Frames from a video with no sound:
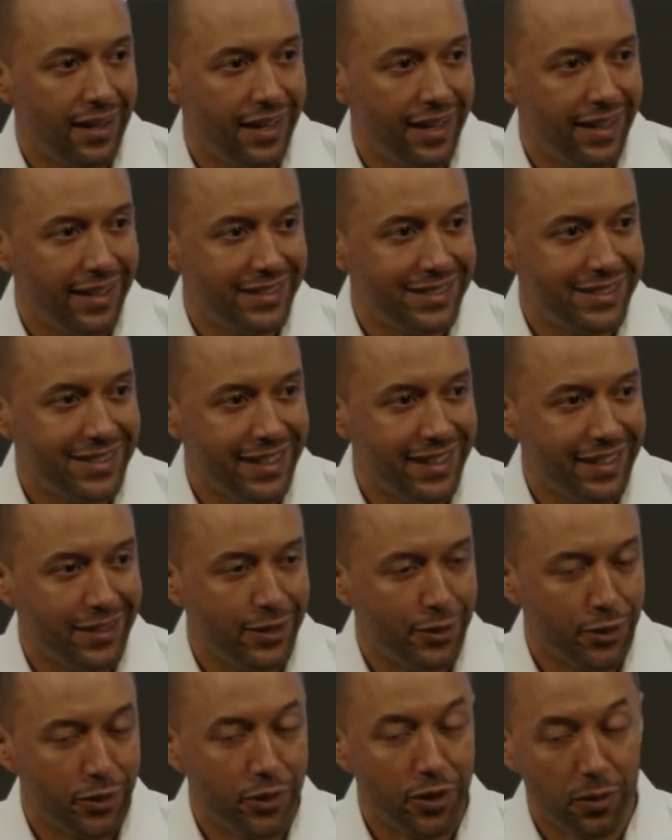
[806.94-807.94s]
at
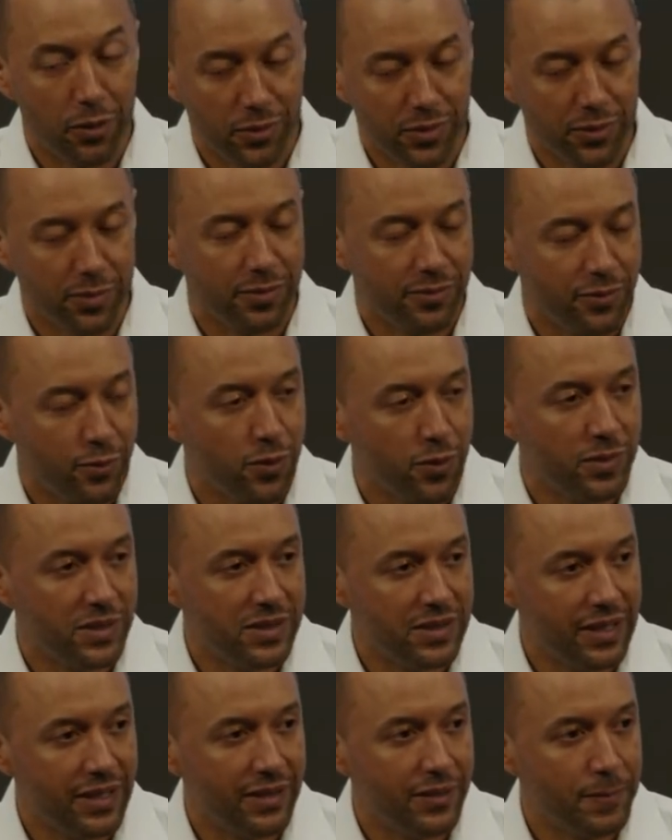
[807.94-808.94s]
the Under Armour's
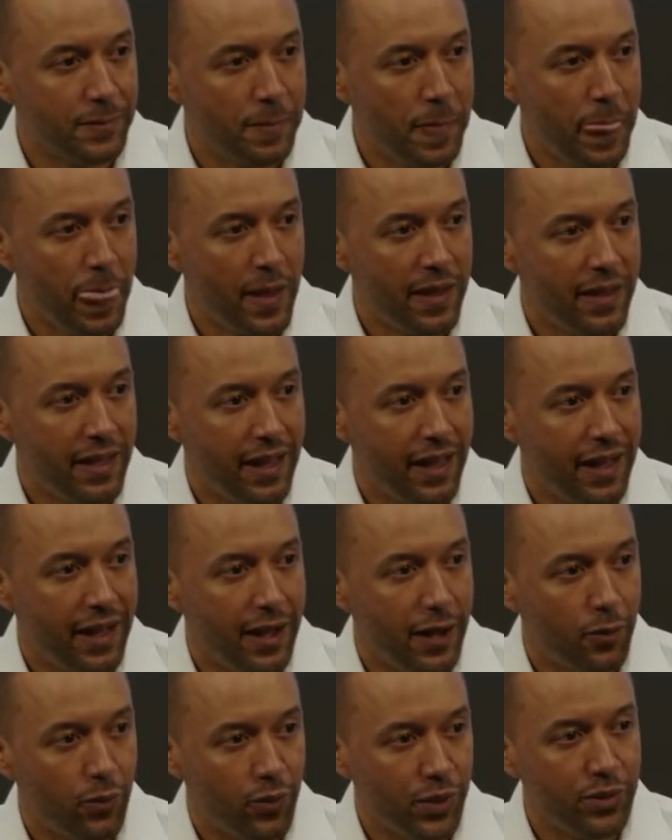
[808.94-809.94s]
Performance Center,
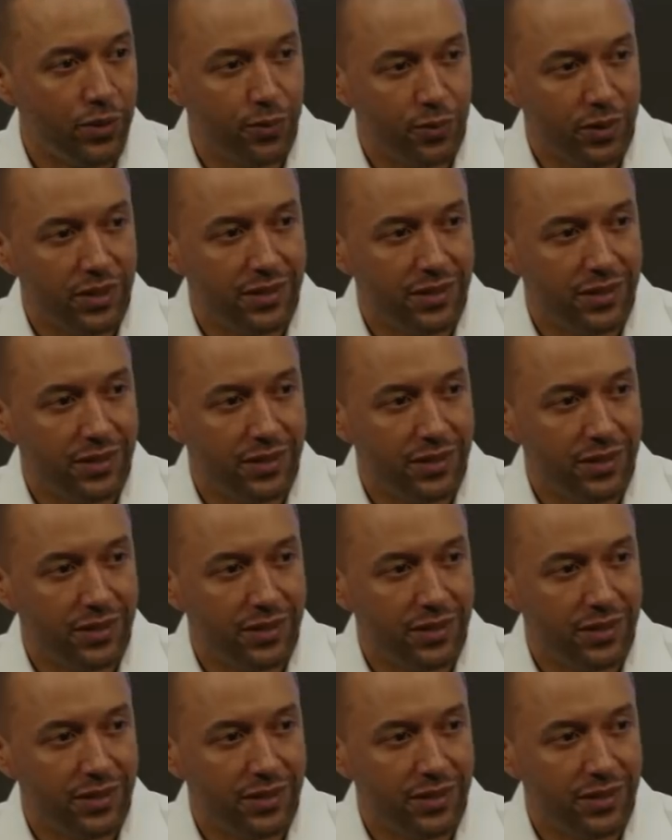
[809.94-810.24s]
we